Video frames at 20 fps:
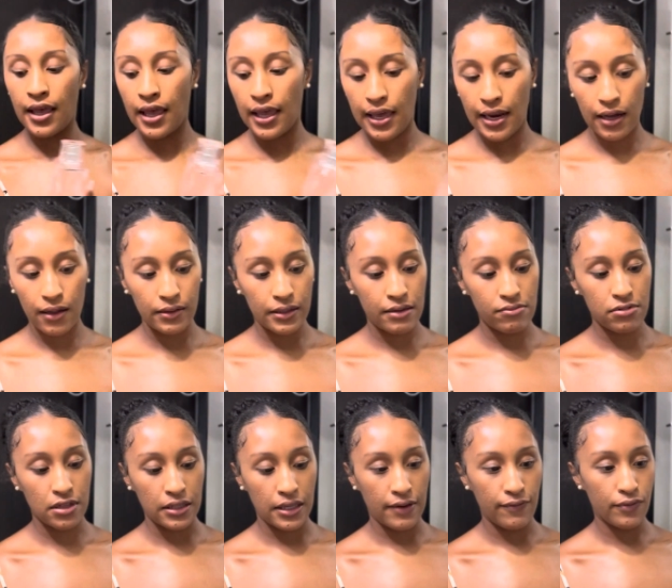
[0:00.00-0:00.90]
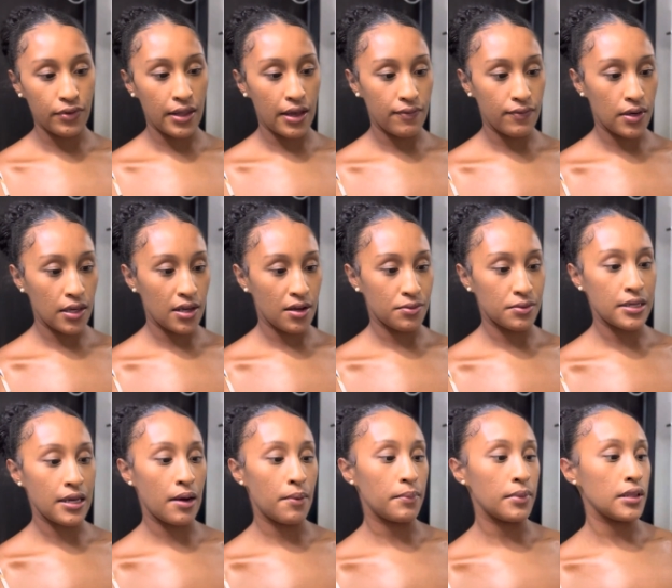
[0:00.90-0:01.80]
And I'll leave the link for that video
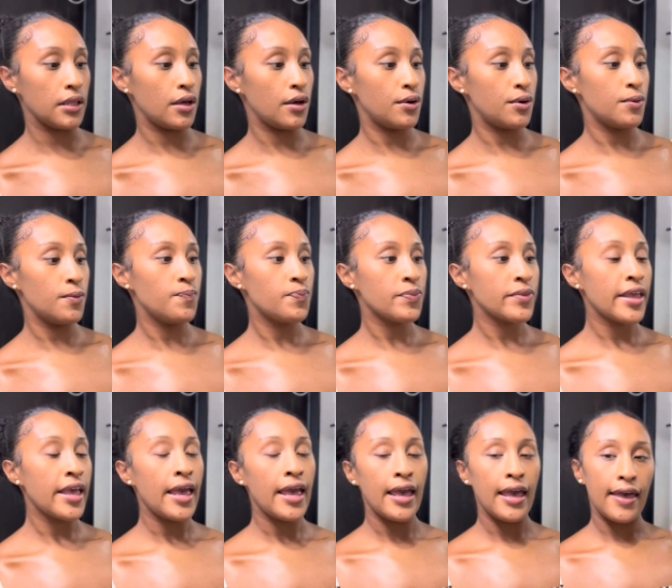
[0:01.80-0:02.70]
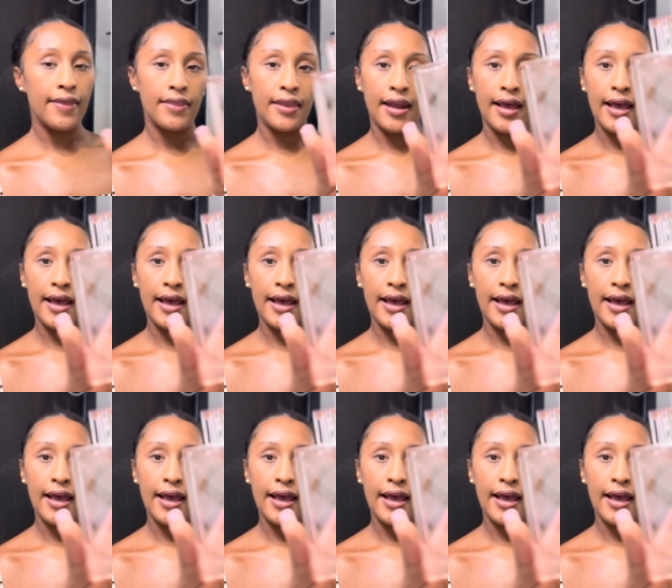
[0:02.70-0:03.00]
down below. And then I